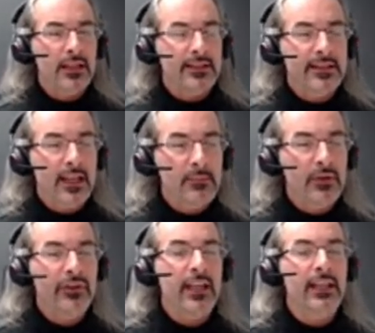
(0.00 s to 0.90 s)
In this
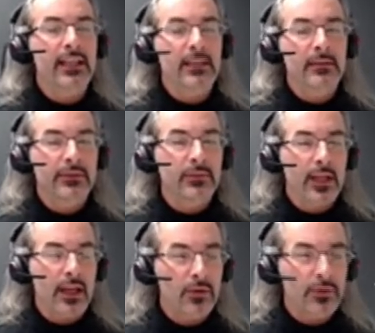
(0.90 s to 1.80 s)
double scaling limit, we
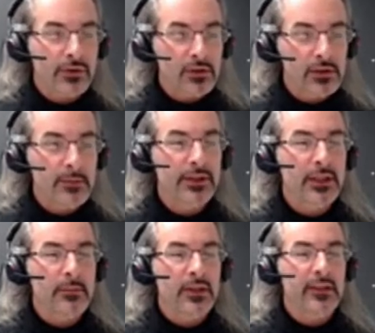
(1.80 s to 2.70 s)
can control the
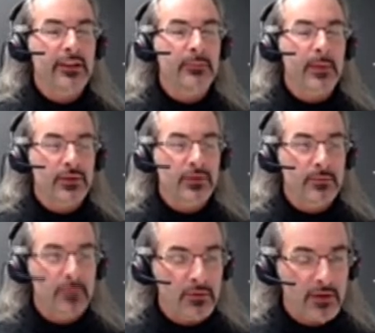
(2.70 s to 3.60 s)
perturbative
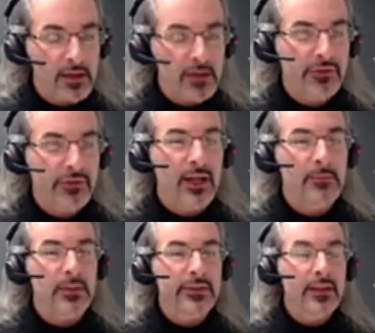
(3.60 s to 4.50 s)
expansion Borel
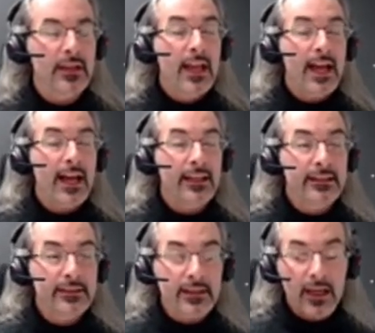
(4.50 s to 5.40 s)
summit.
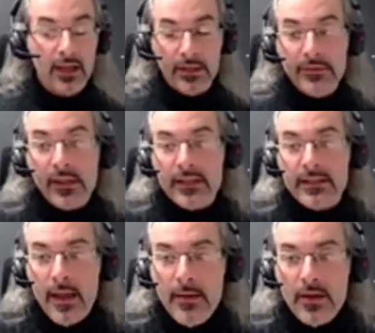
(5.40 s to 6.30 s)
And as far
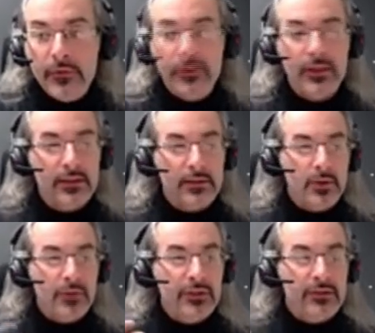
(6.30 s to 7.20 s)
as I'm concerned, the
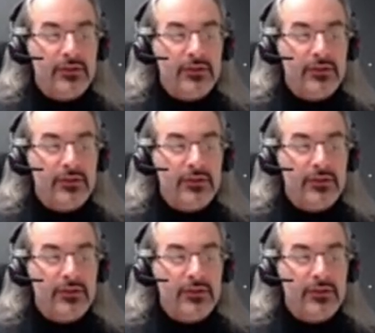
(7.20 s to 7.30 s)
most